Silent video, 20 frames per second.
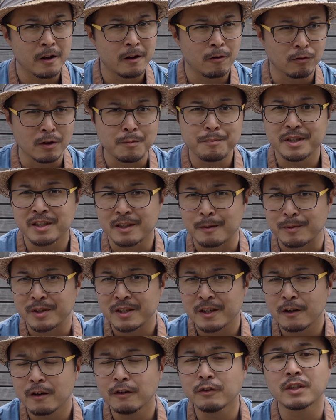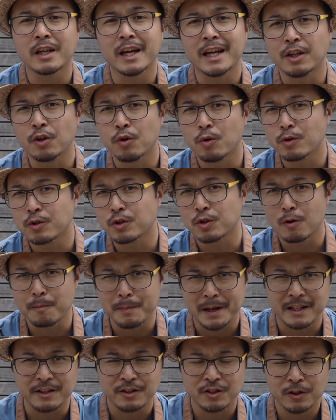Olympus themselves and also
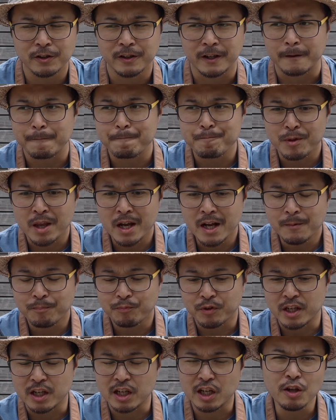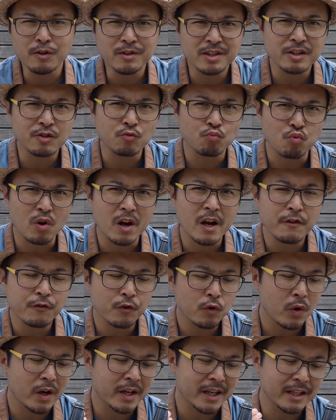Panasonic. The closest
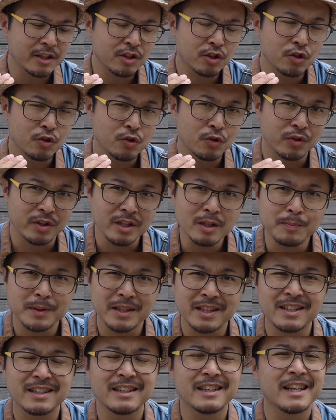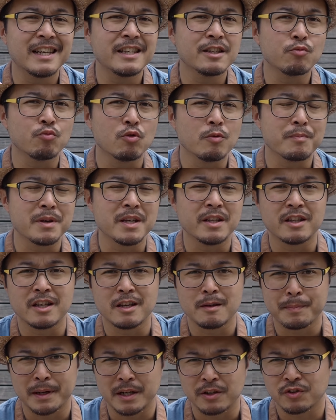rival, I guess, to this particular lens would be
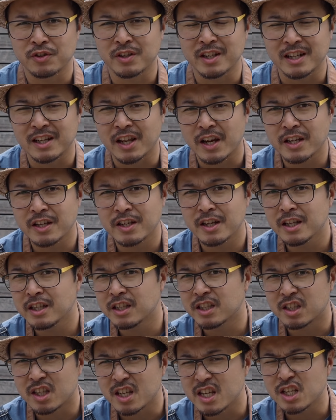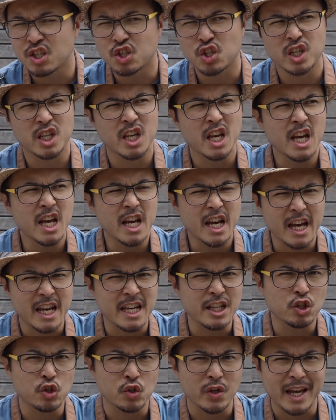the Panasonic Leica DG
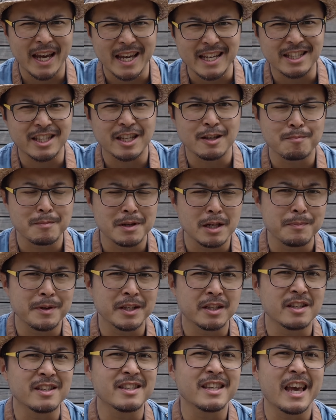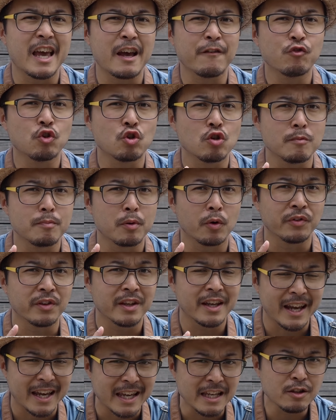8 to 18mm
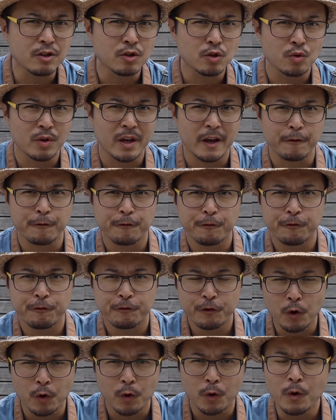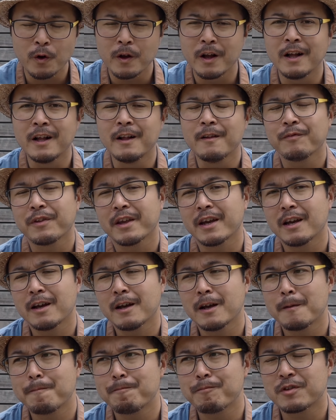f2.8 to
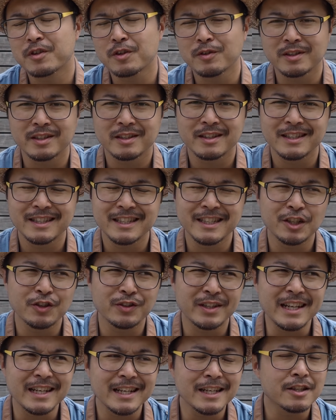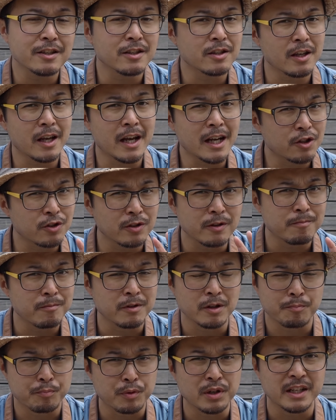f4. So you know, that lens is actually
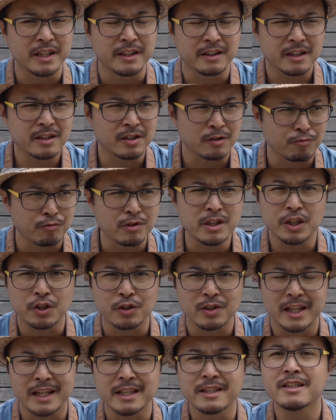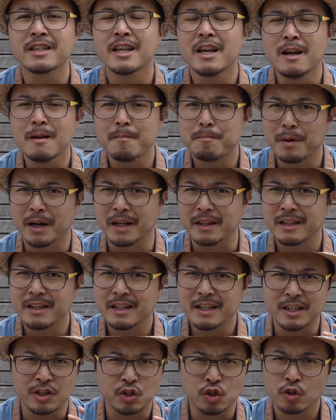brilliant. That's a really good lens, but
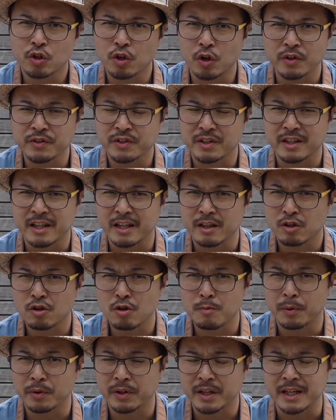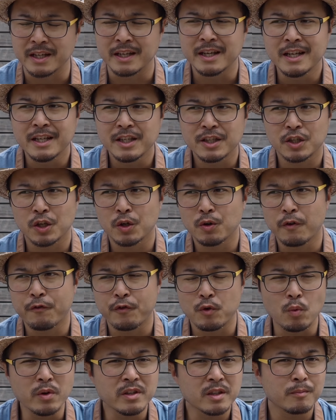it's not constant at 2.8. So
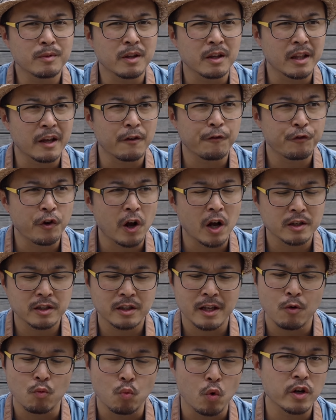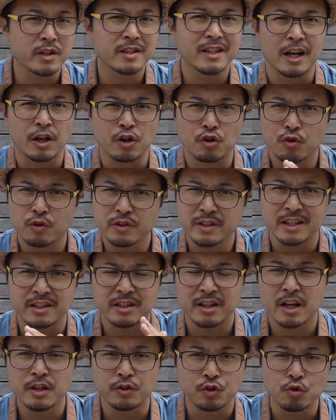if you want something that fast that works across the
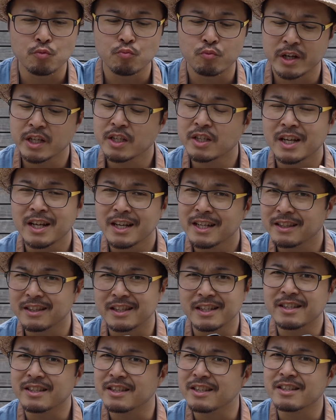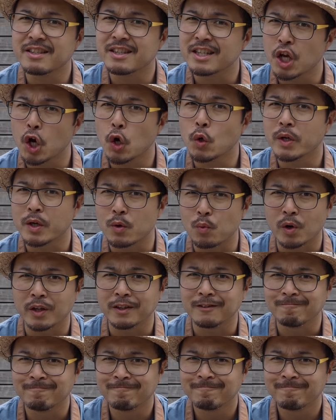entire zoom range, this is the only one.